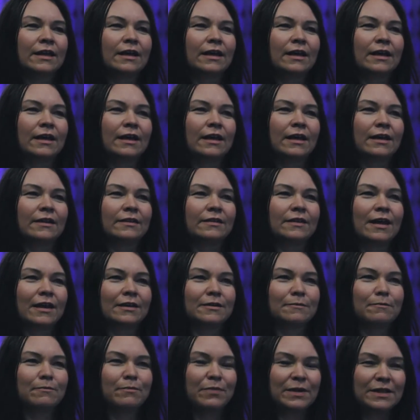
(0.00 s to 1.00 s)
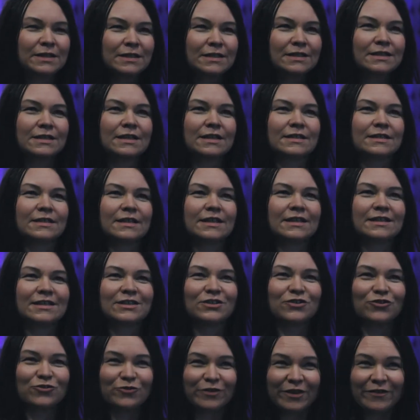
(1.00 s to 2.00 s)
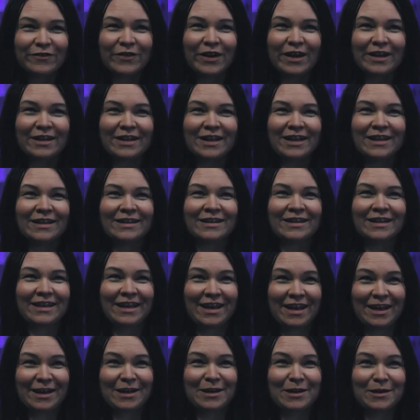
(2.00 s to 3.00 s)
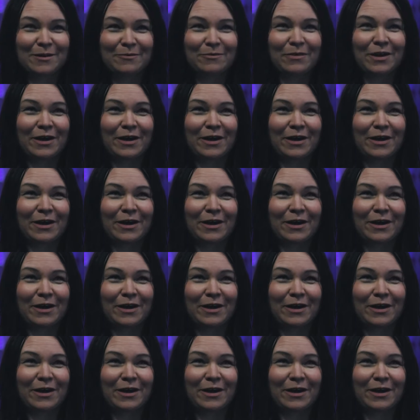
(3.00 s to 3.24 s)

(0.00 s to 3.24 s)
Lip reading: that business is driven in the end